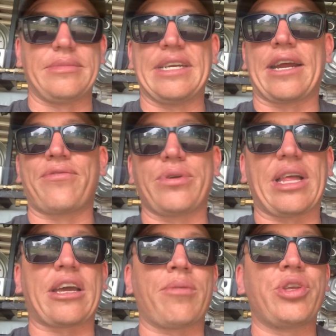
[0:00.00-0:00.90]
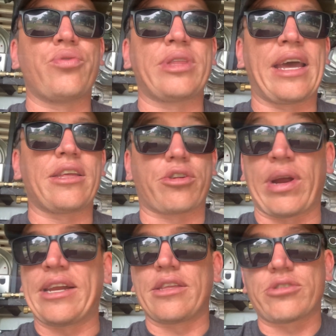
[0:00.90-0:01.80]
And I feel like I'm doing that.
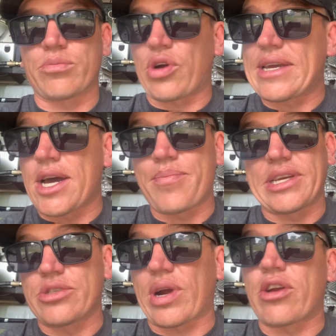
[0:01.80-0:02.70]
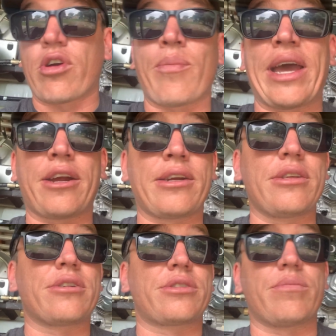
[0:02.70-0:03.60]
Granted, there's some great companies right around my area.
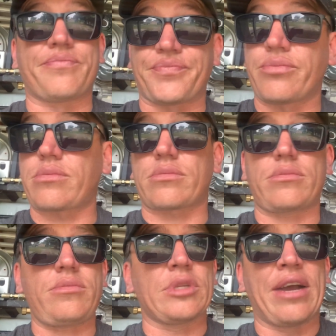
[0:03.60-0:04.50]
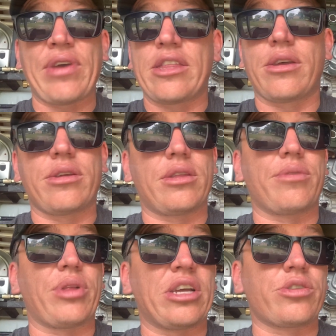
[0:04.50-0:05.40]
There's some, I've had the, the
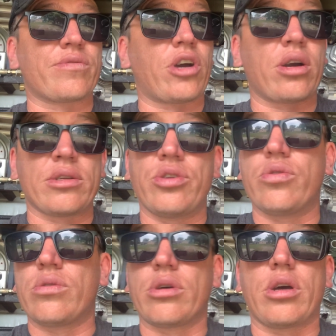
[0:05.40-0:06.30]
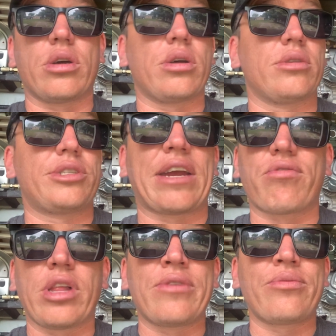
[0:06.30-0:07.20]
pleasure of talking to
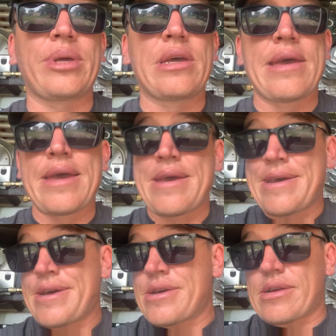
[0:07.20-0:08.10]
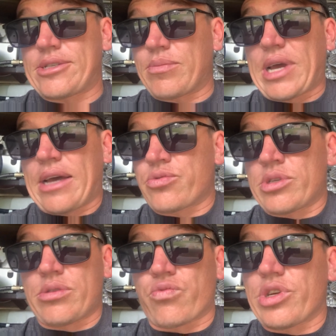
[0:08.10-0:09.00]
several of them. Some guys
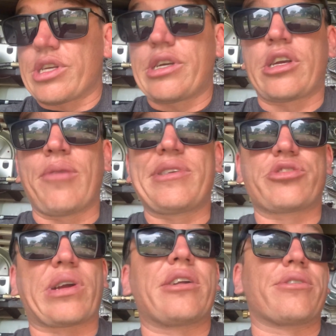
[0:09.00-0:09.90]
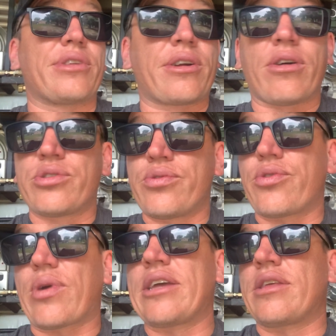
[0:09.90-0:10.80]
run some really good companies around here. They're all doing the
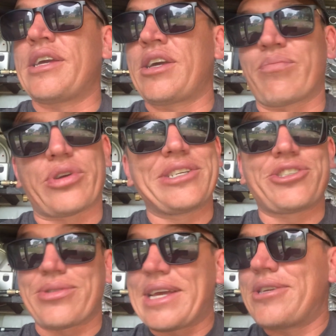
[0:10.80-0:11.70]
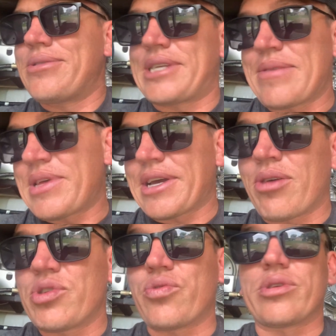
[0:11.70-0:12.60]
right thing. I'm pretty sure they do the same thing
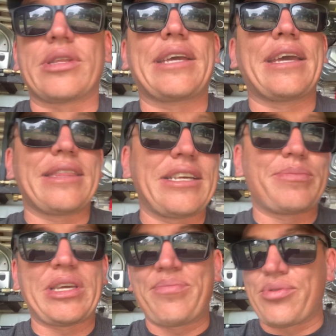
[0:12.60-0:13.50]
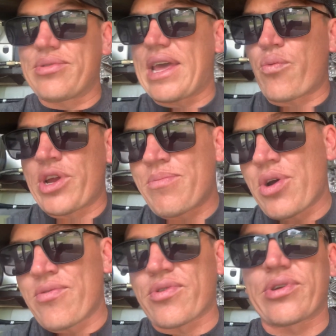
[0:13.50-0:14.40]
I'm doing. They get these people, they win them
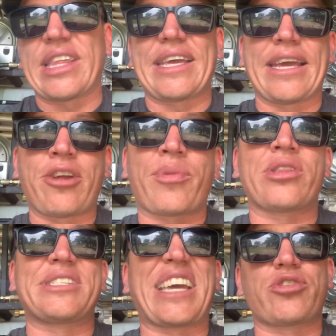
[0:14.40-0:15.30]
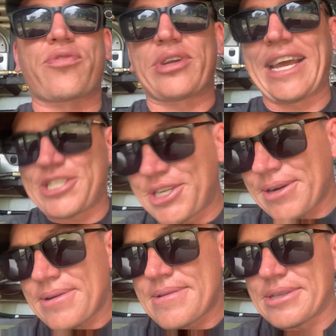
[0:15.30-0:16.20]
over, they get them on the schedule for next
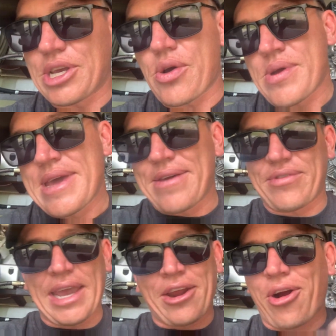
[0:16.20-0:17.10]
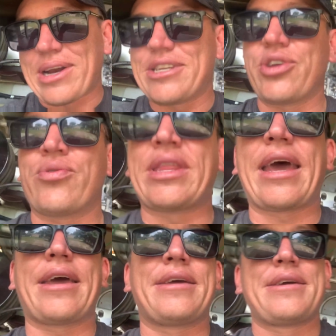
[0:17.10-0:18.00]
year. So if you ain't already doing
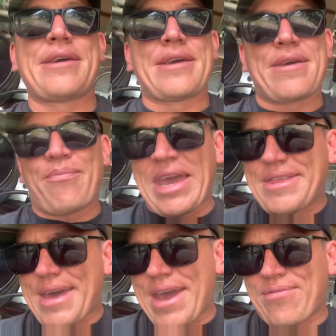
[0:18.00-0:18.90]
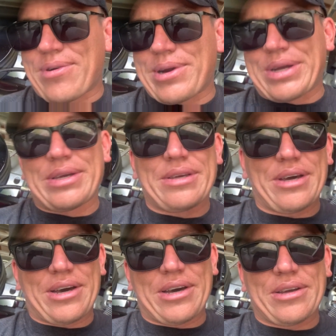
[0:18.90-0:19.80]
that, make the effort.
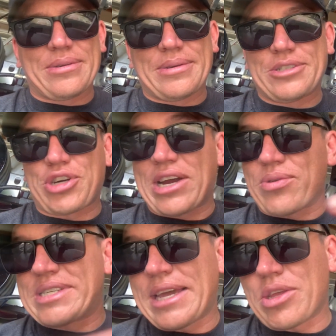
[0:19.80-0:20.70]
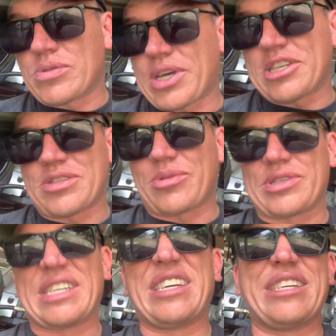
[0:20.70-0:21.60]
Uh, try to retain those customers.
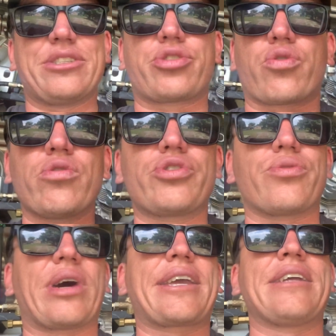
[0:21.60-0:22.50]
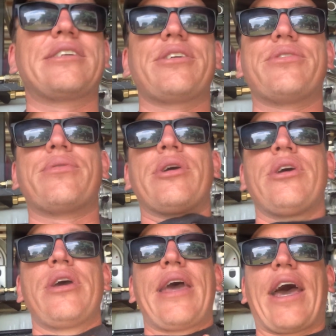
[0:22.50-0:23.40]
it's crucial. I can't tell you
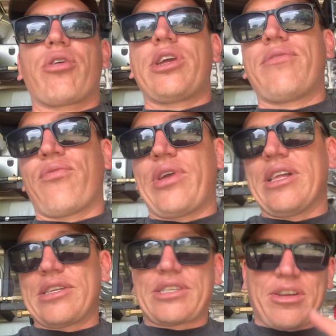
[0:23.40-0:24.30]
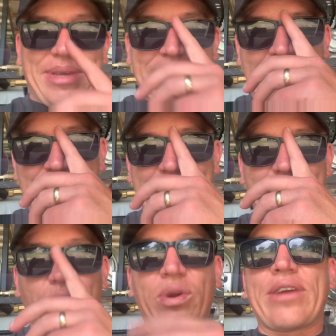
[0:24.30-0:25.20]
how good of a feeling it's going to be next
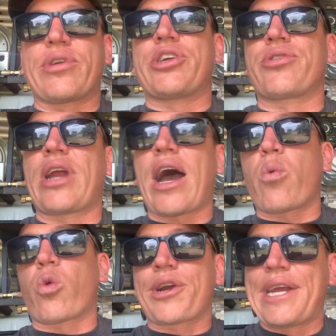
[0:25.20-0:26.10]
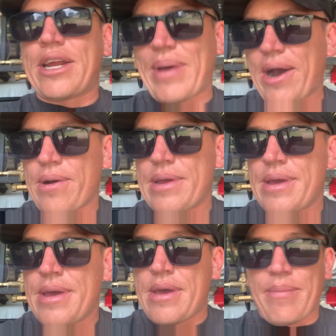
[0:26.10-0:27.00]
year whenever you're not worrying about,
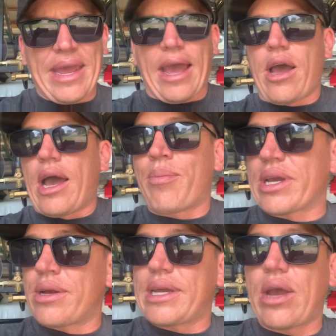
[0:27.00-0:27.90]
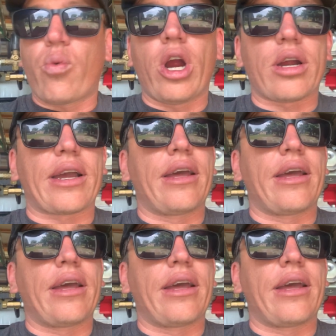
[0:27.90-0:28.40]
man, how, how am I going to get work?